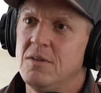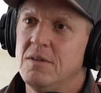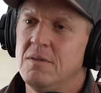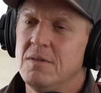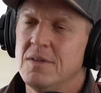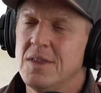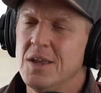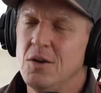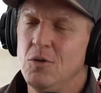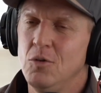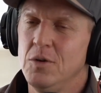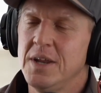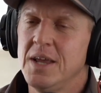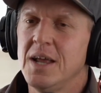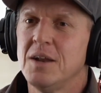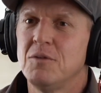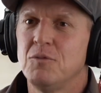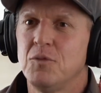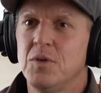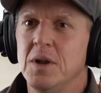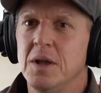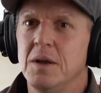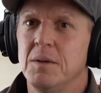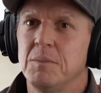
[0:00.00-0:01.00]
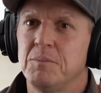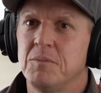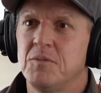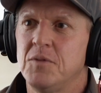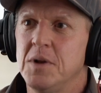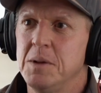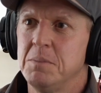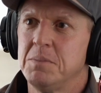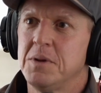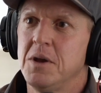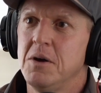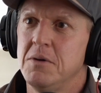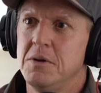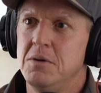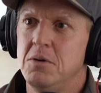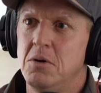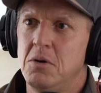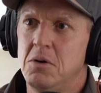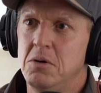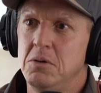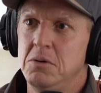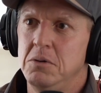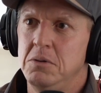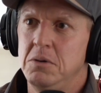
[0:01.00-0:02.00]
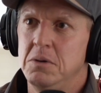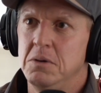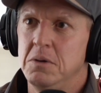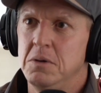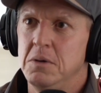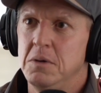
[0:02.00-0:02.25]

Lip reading: They already had Flip going on,